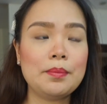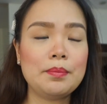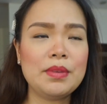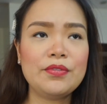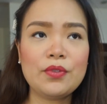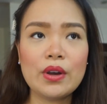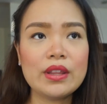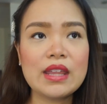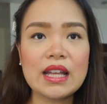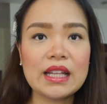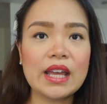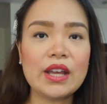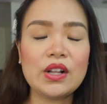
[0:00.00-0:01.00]
Before
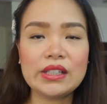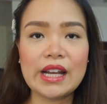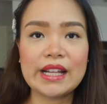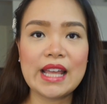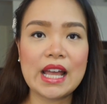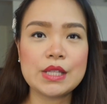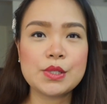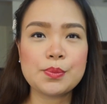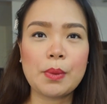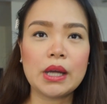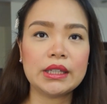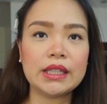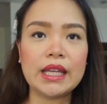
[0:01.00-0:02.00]
that, I already had
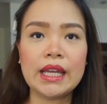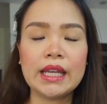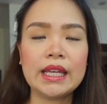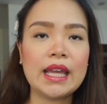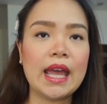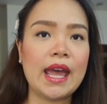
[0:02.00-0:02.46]
spotting